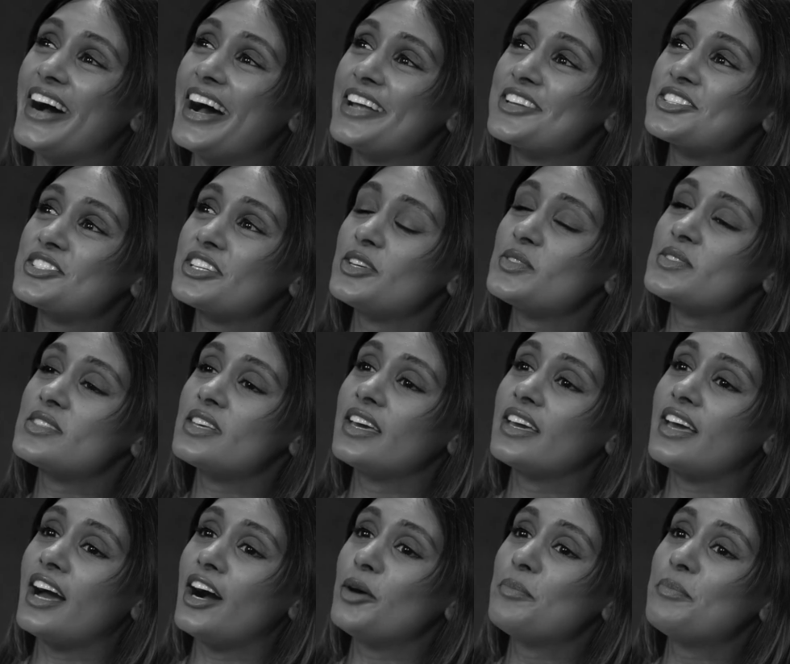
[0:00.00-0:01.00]
actually, he's
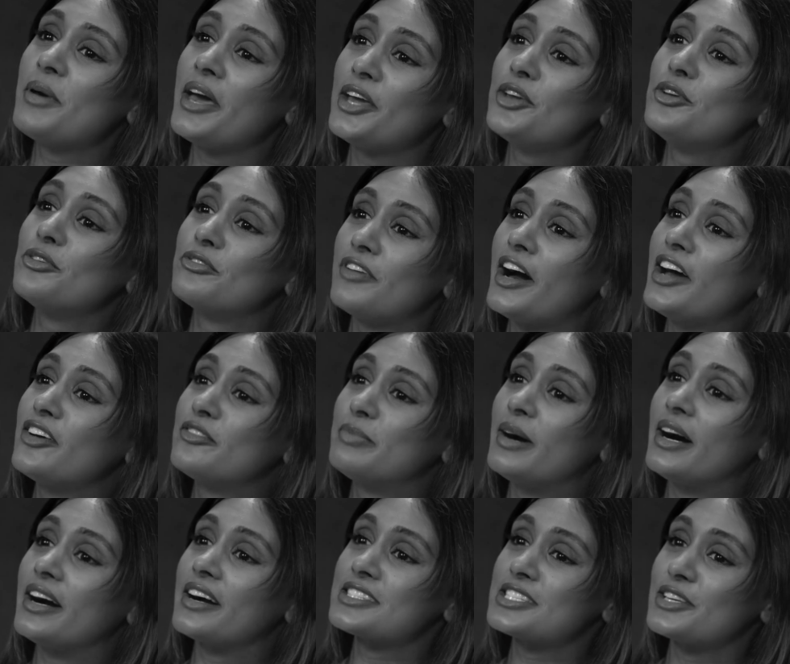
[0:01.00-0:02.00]
like, "I'll pay you
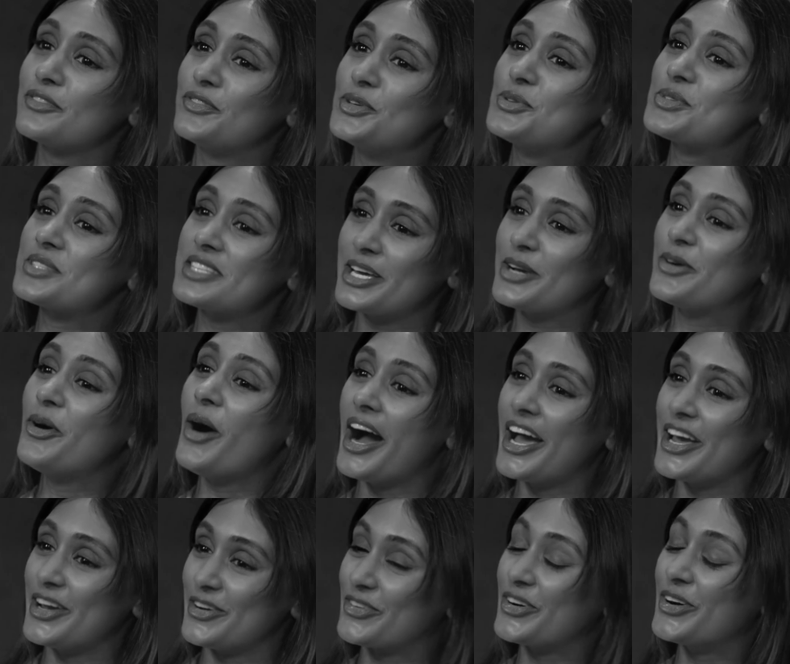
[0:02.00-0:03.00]
$5 if you stay
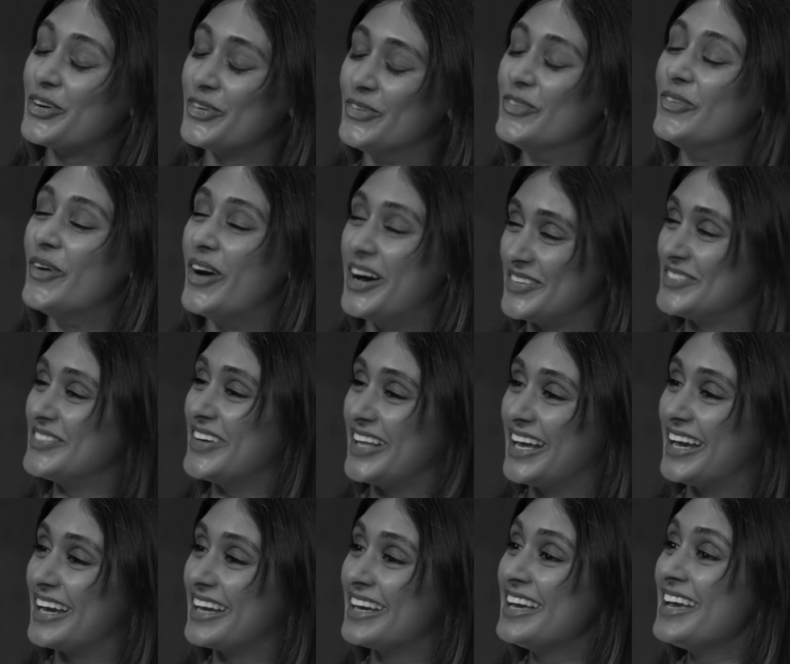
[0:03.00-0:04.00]
quiet for 1
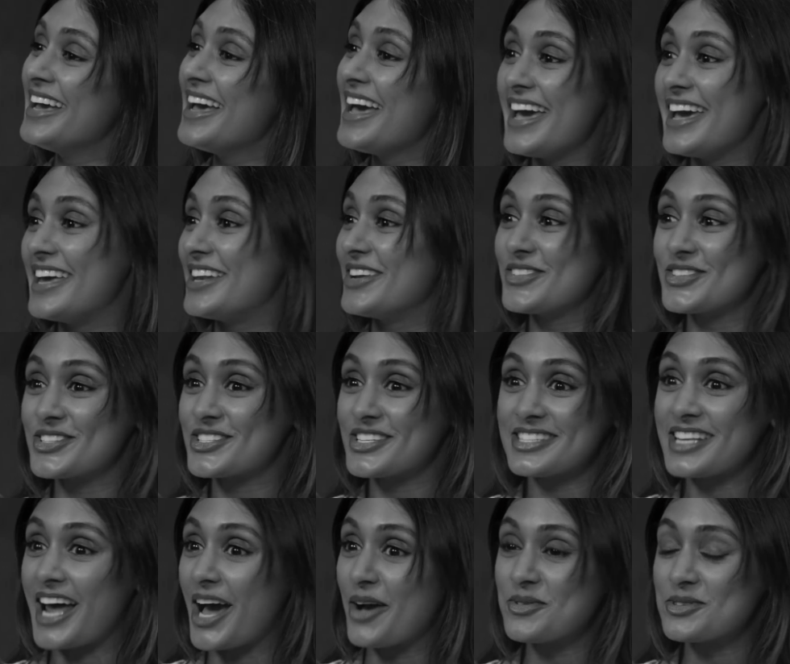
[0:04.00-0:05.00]
minute." And it was
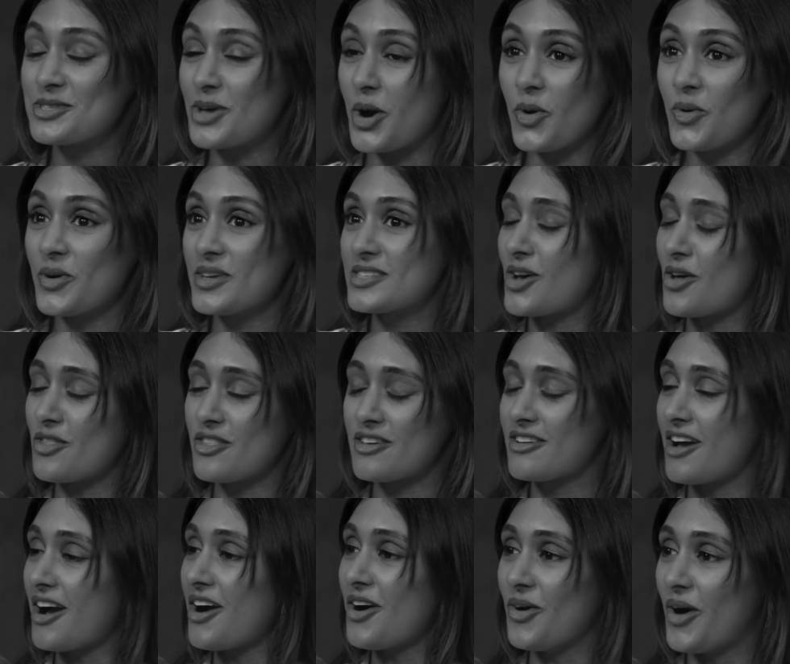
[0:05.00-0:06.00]
just I was always on the
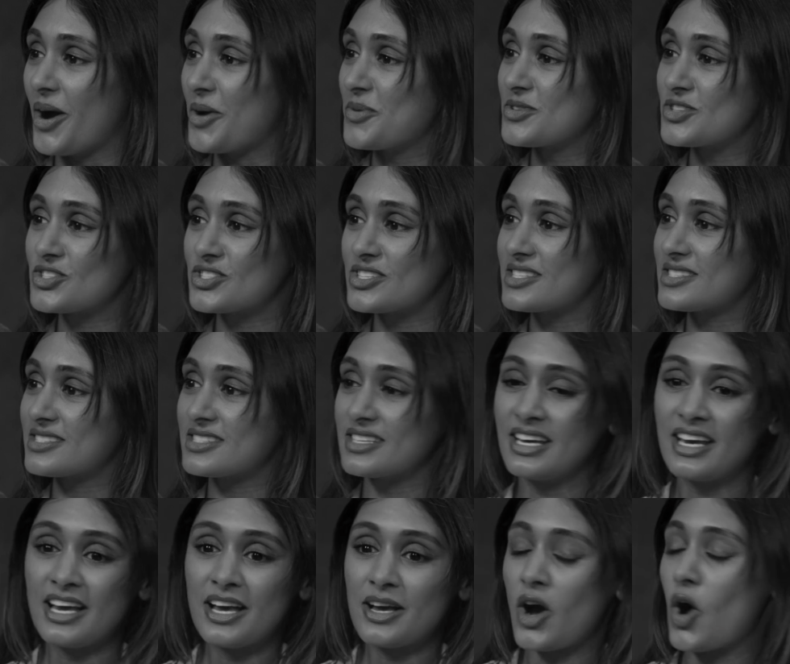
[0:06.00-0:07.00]
go. I was just
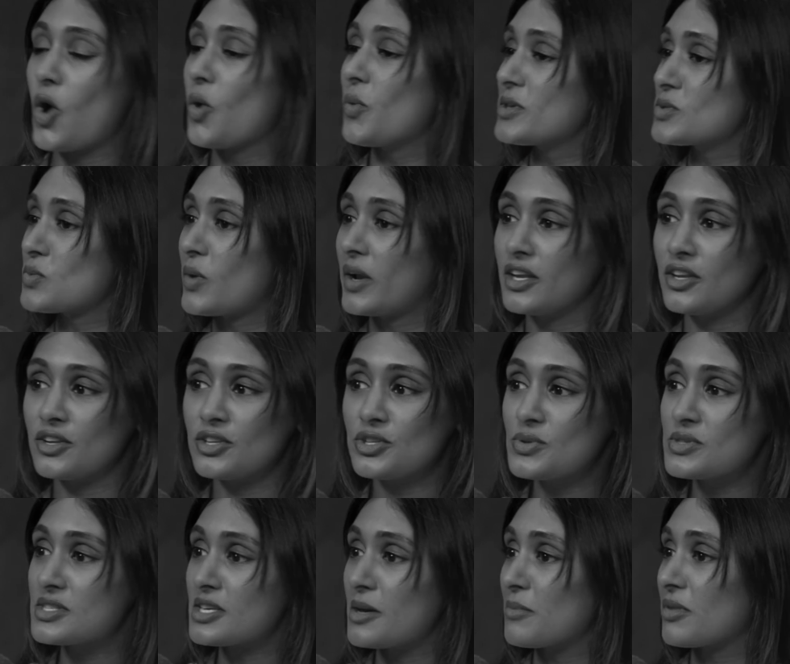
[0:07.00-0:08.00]
always wanting to
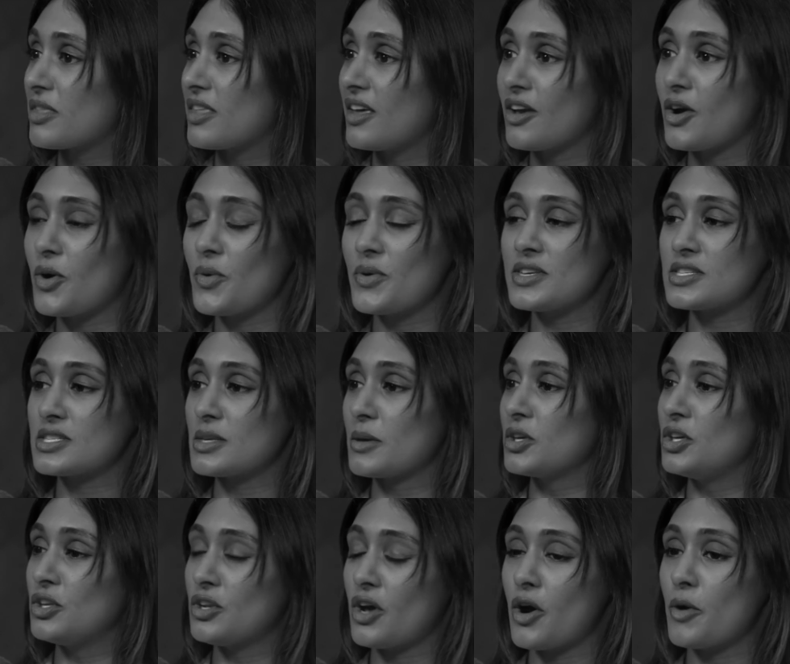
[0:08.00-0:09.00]
do something, always,
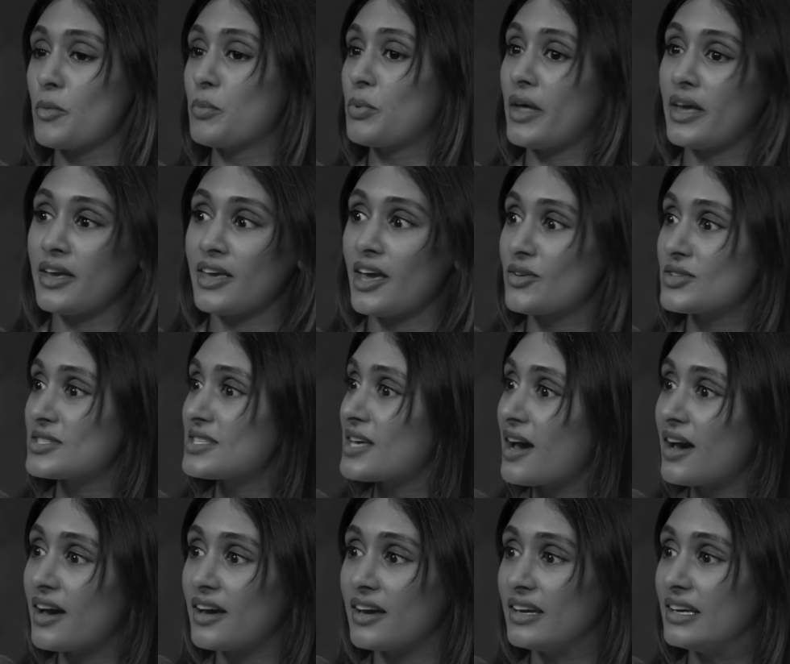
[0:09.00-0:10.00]
playing
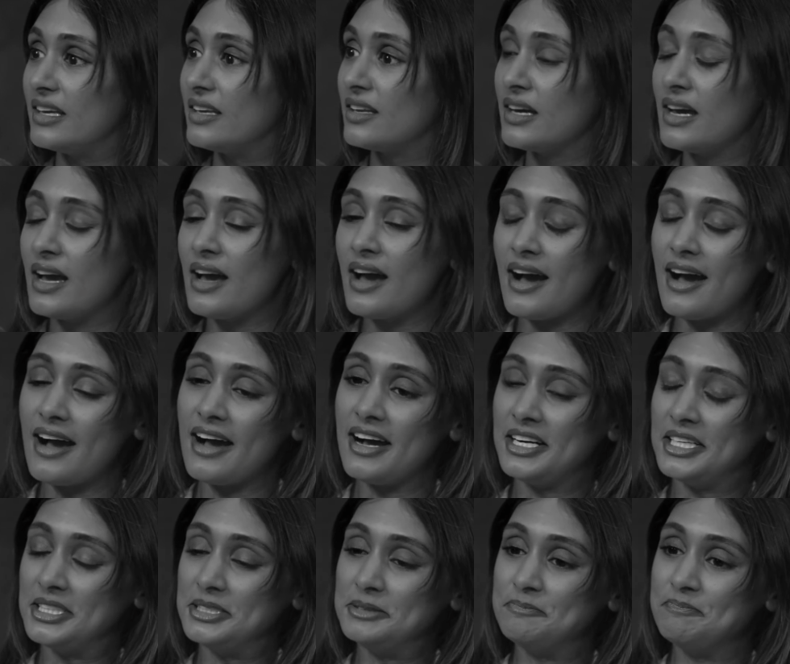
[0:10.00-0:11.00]
outside.
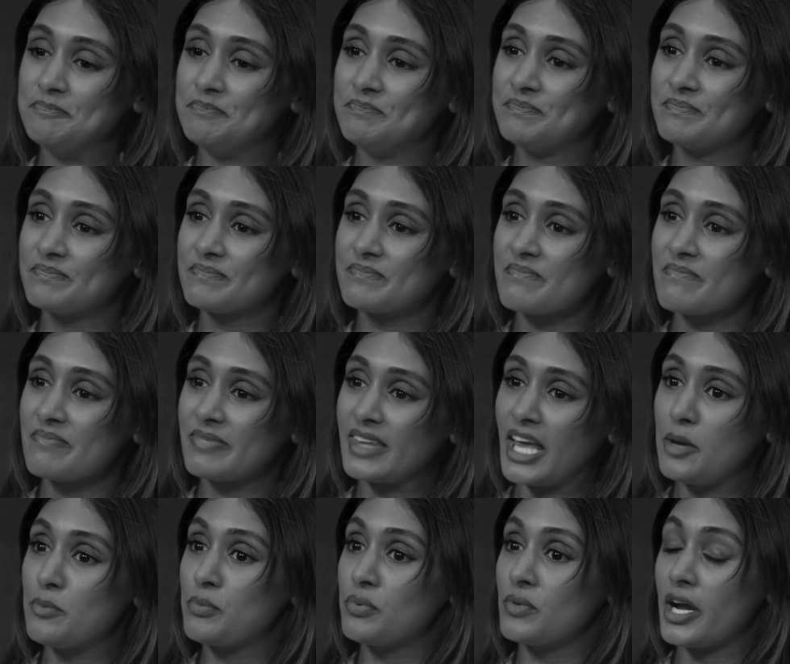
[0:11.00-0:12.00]

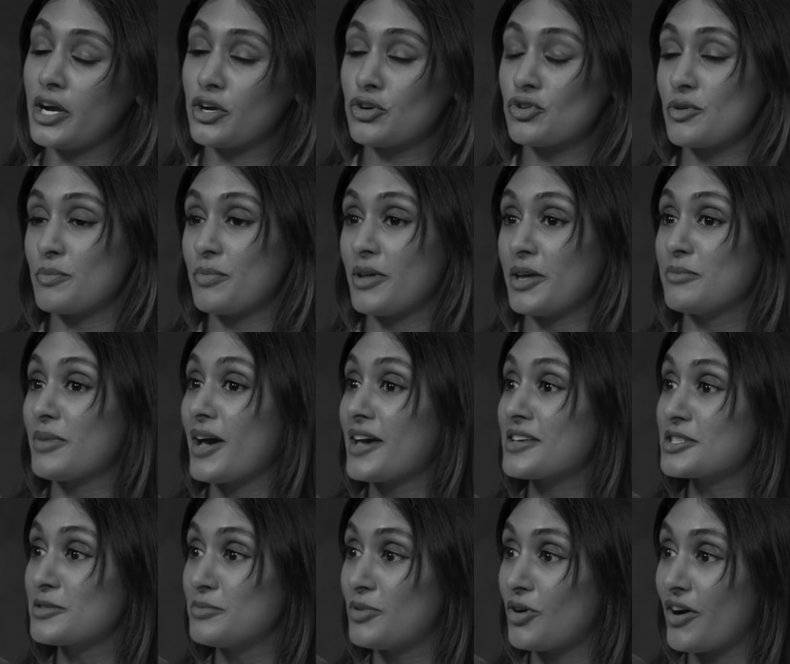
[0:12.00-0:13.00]
I grew up playing
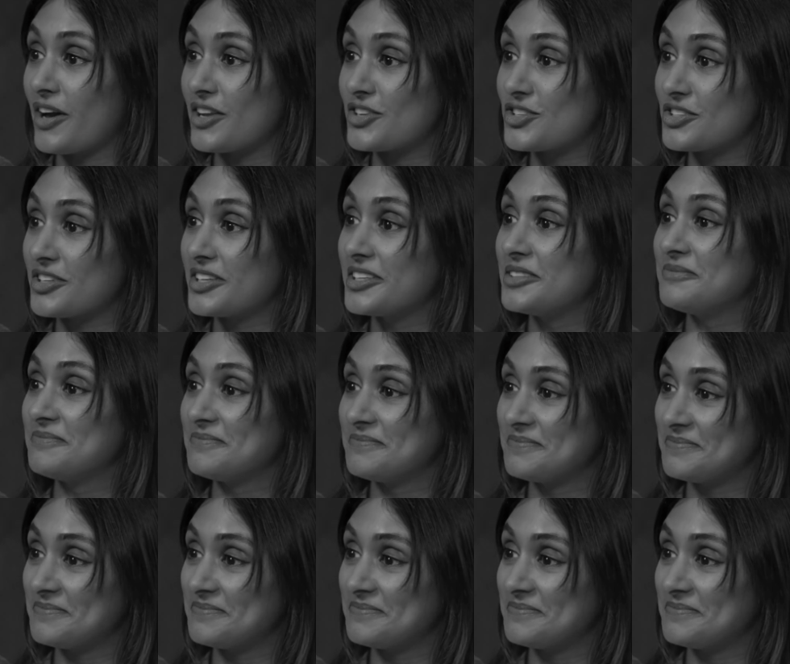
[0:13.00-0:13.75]
basketball actually.